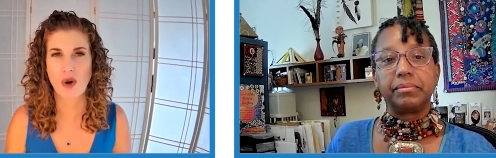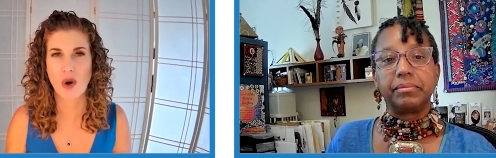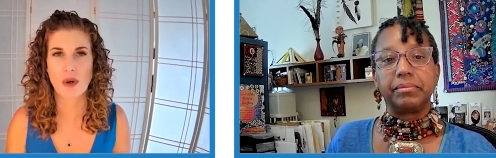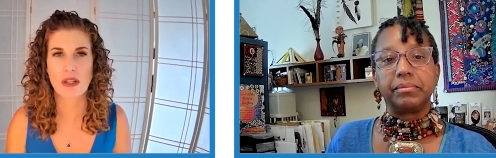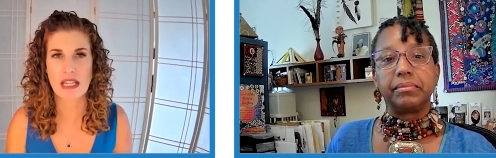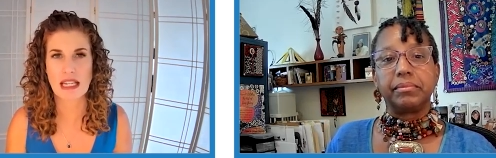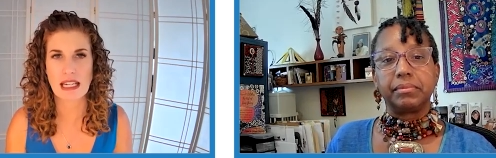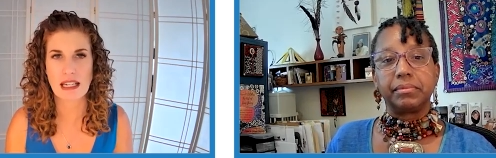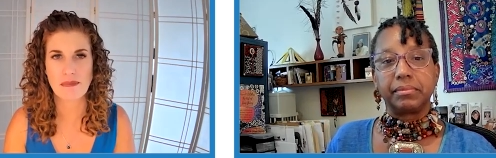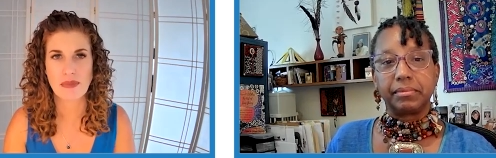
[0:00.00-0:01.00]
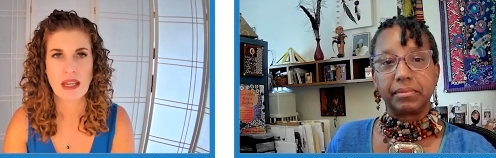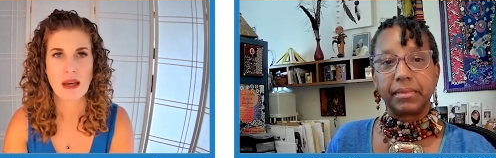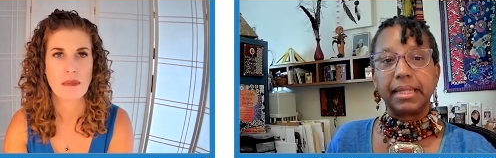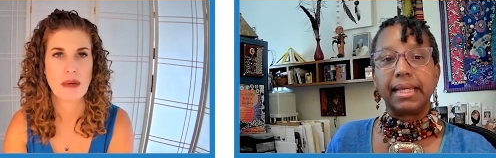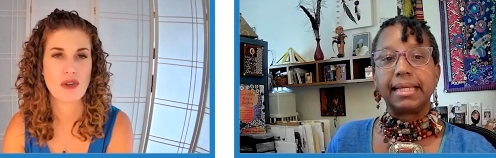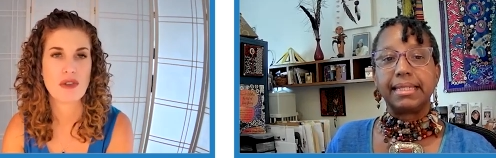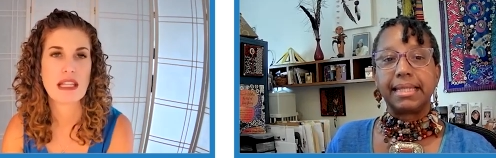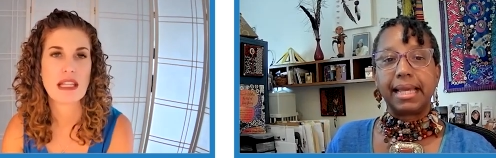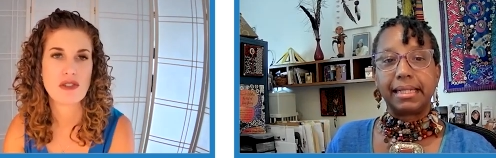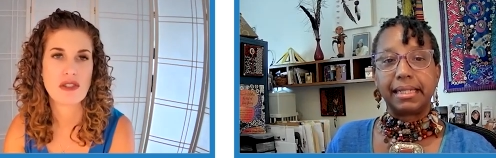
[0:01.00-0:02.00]
Speaker 1: forward thinking, but exactly. I do
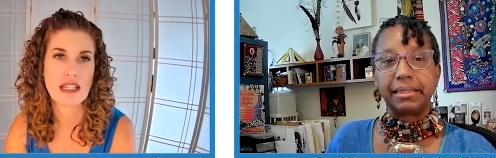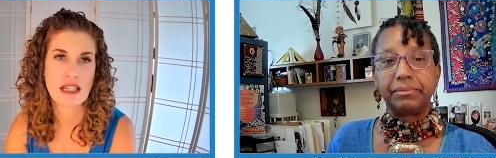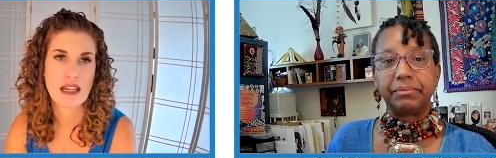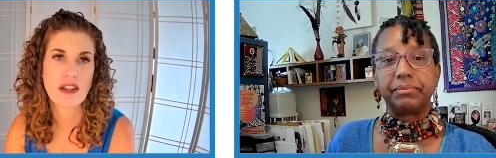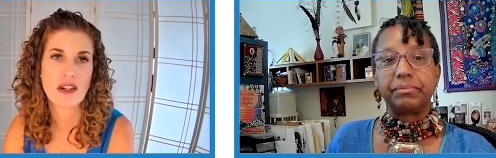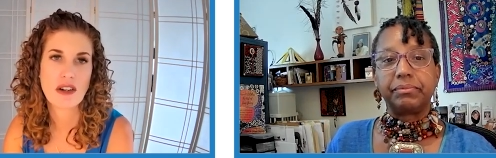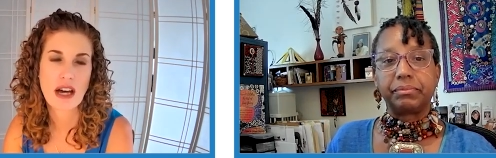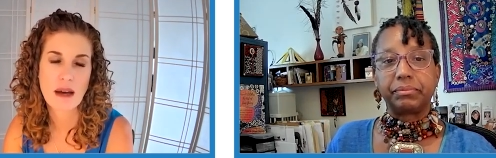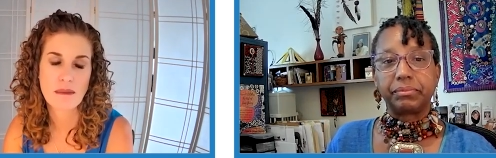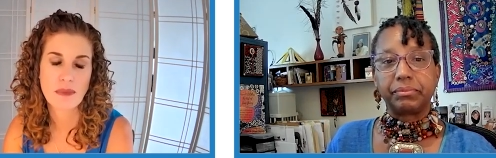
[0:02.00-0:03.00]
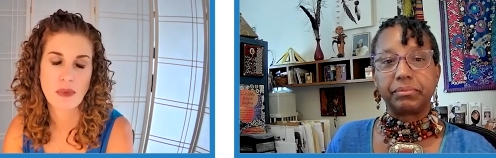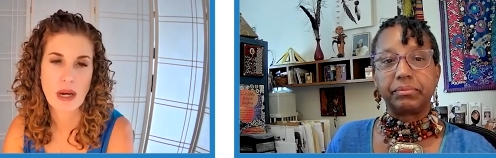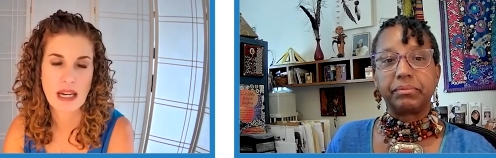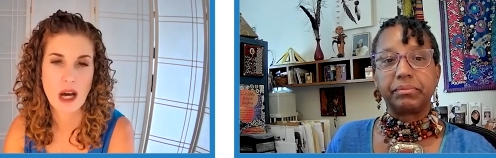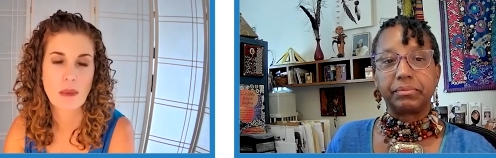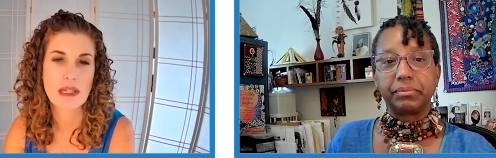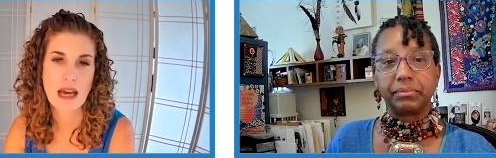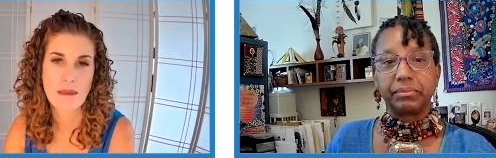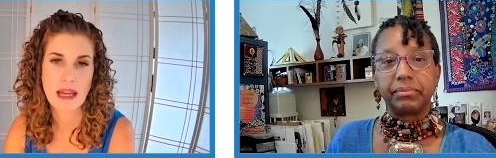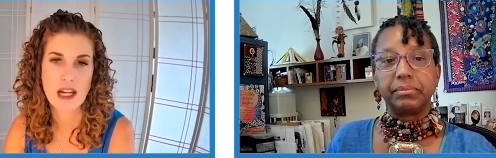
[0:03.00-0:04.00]
think that that's another um, way to help with
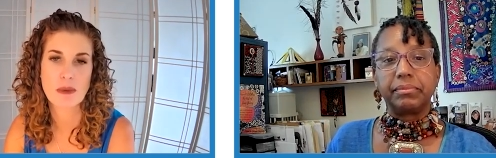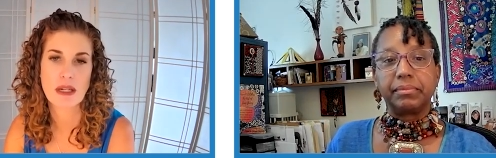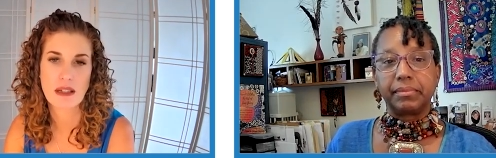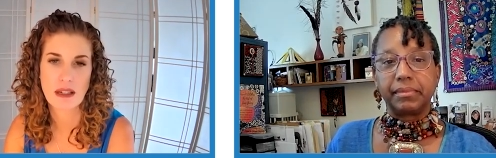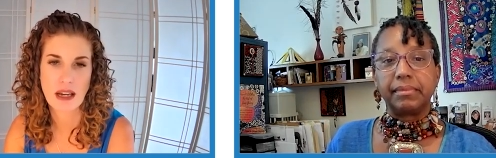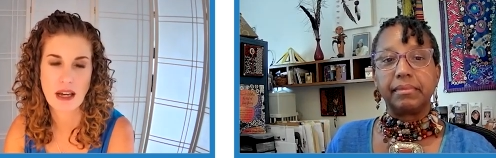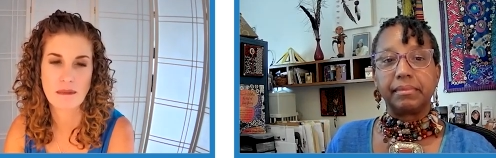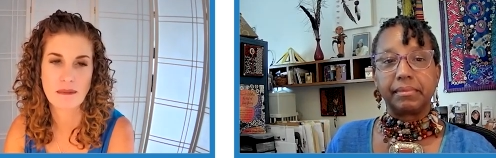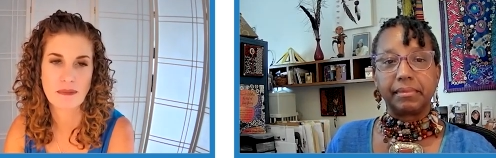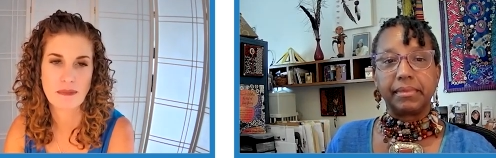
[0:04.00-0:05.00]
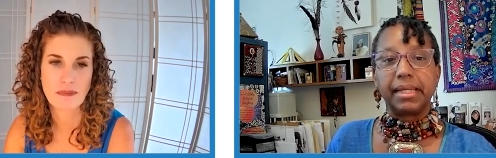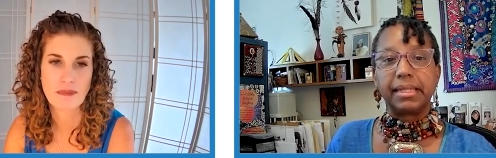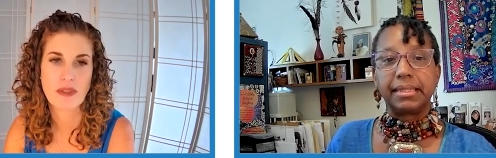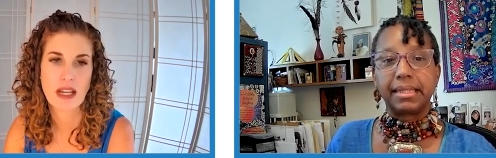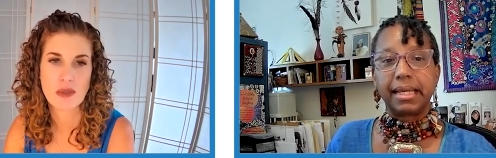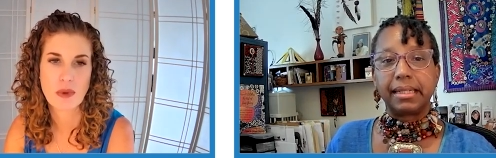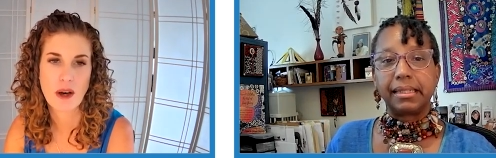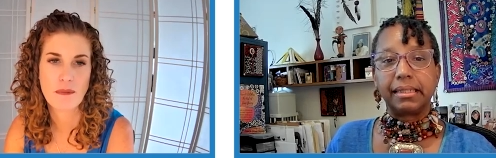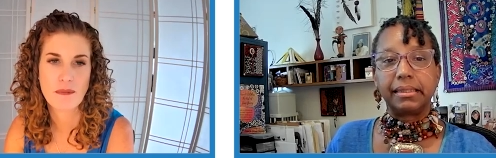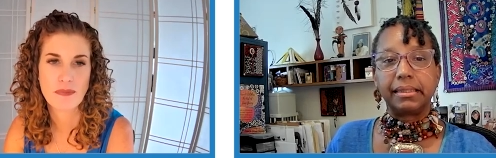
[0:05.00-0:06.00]
time management um,
Speaker 2: exactly. as
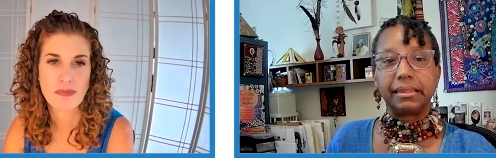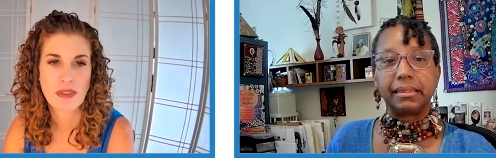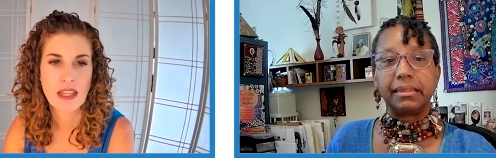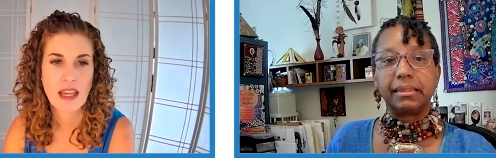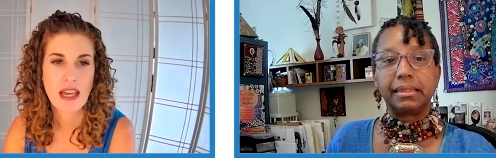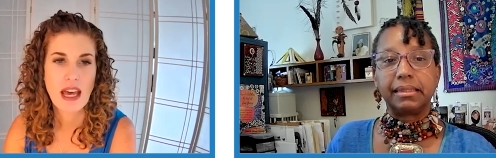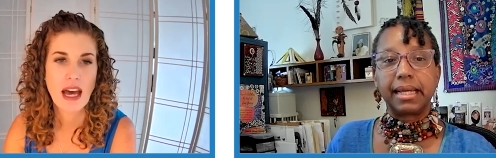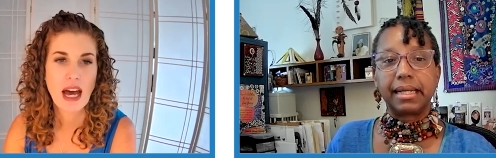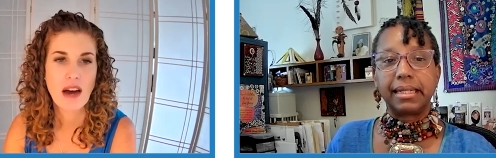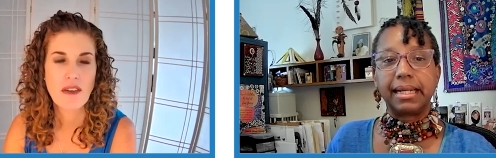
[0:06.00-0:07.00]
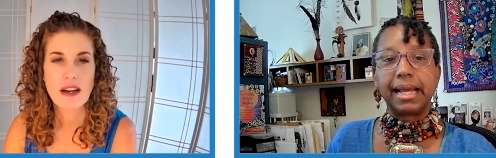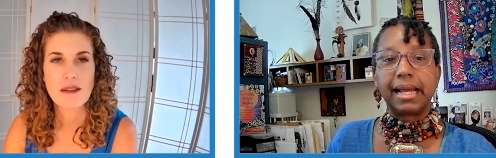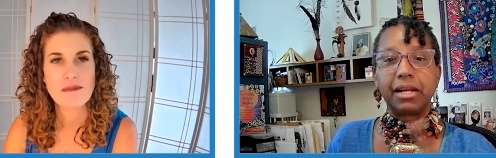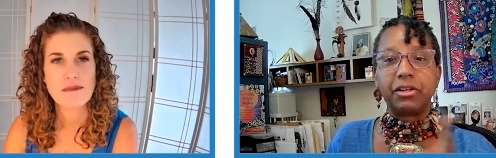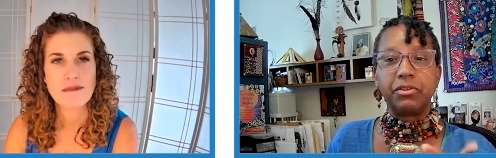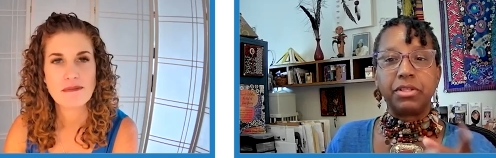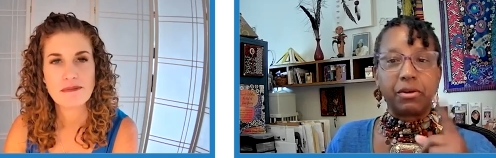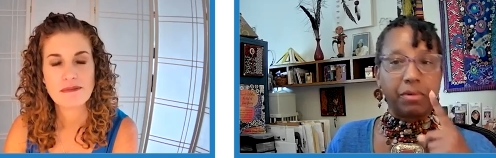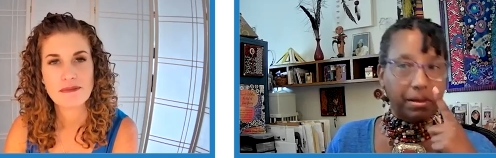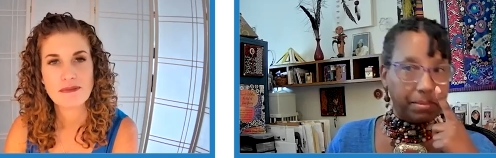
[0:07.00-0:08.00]
well. Exactly. And I got to use the
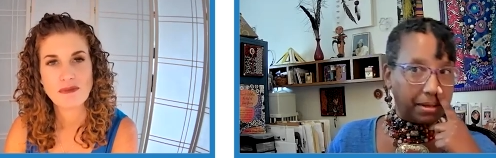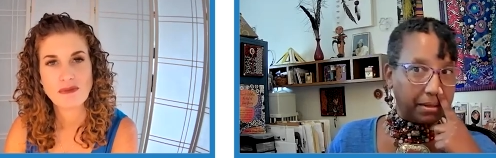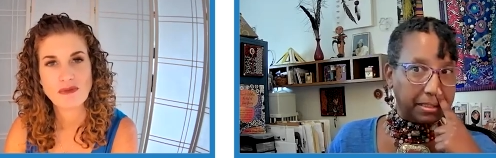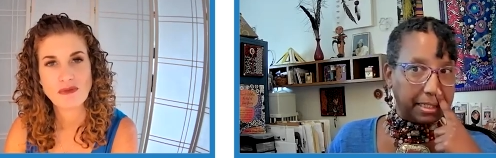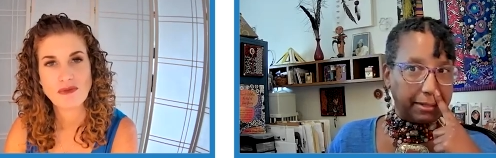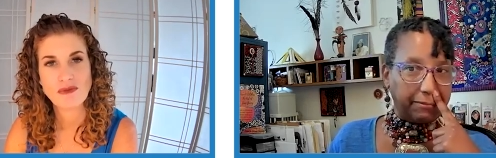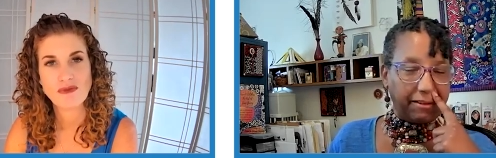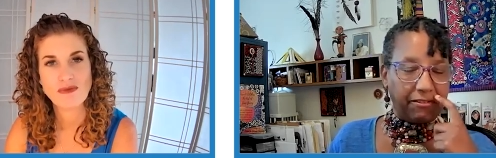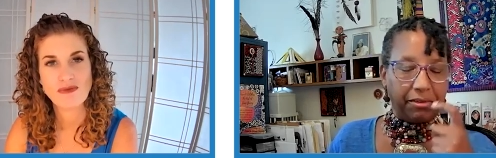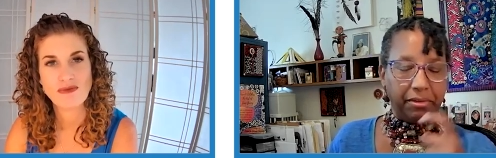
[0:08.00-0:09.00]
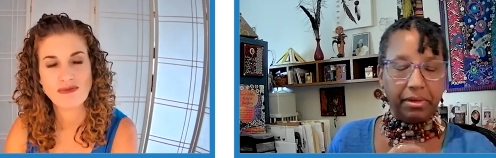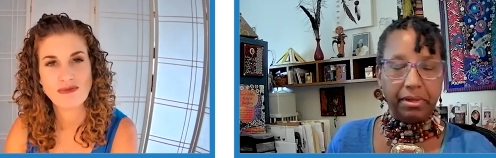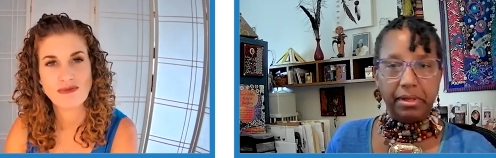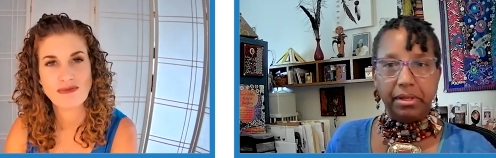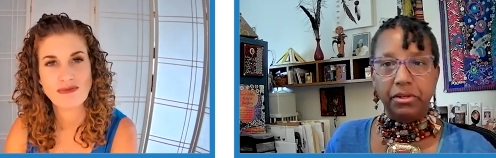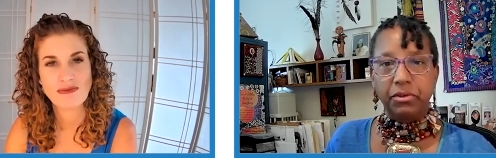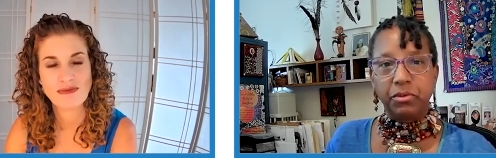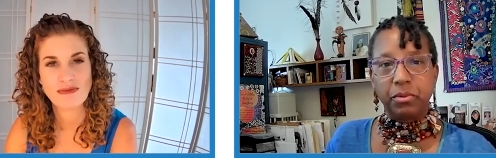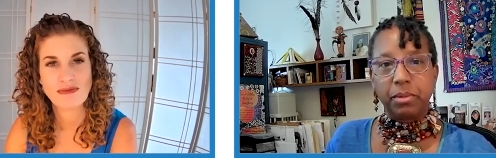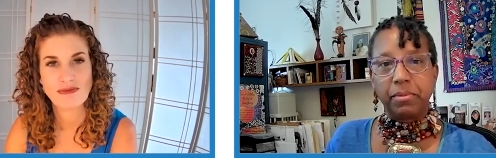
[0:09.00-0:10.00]
crock pot because I've never
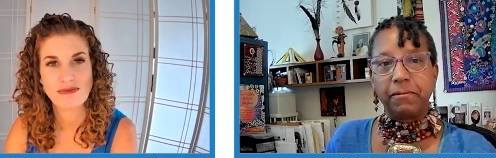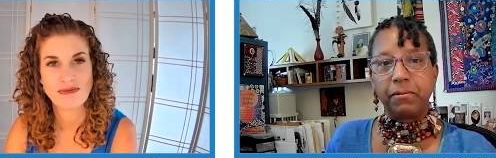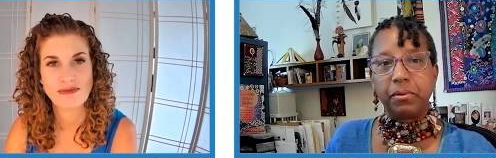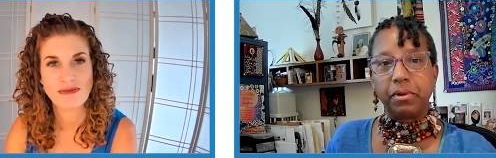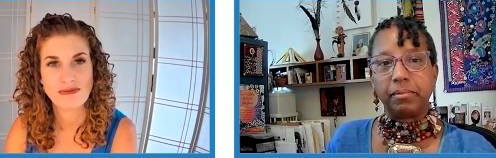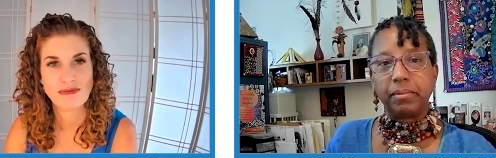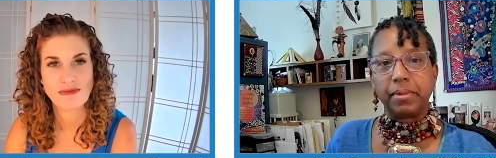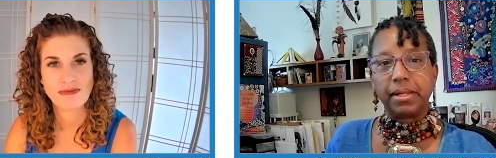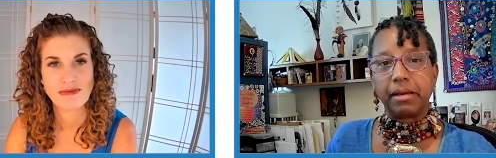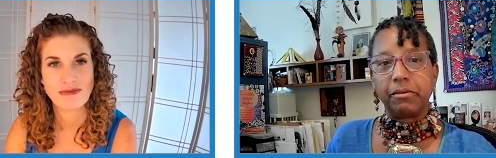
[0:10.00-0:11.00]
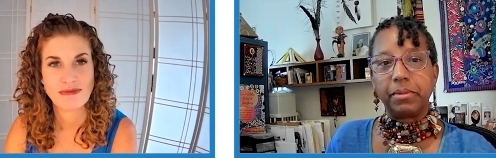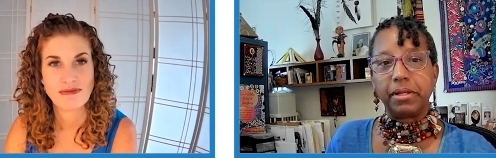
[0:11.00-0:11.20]
used one before, but that would be